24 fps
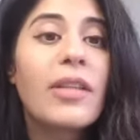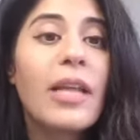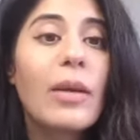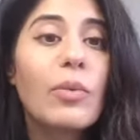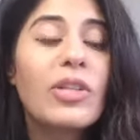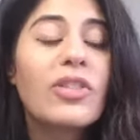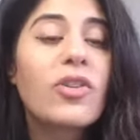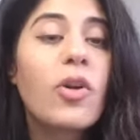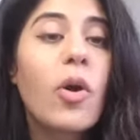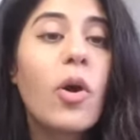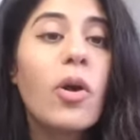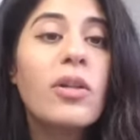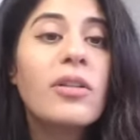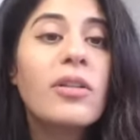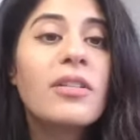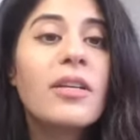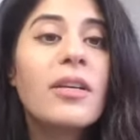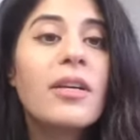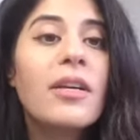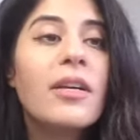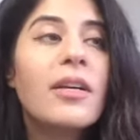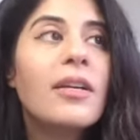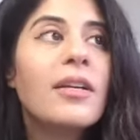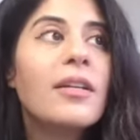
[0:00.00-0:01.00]
that was called
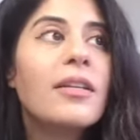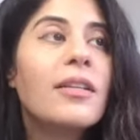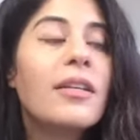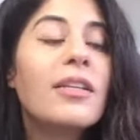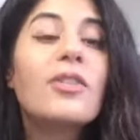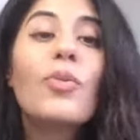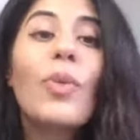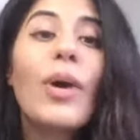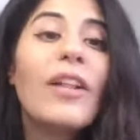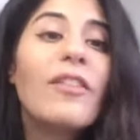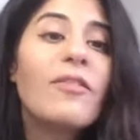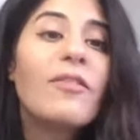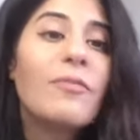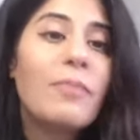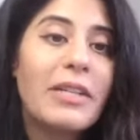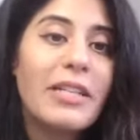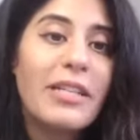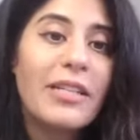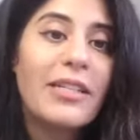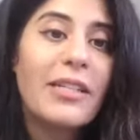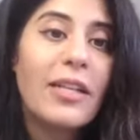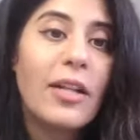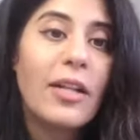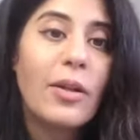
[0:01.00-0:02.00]
The 12
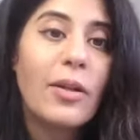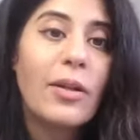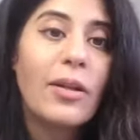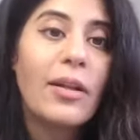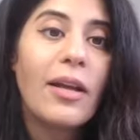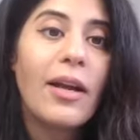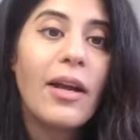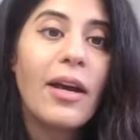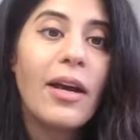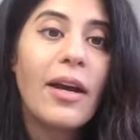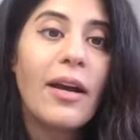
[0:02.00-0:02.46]
Medicinal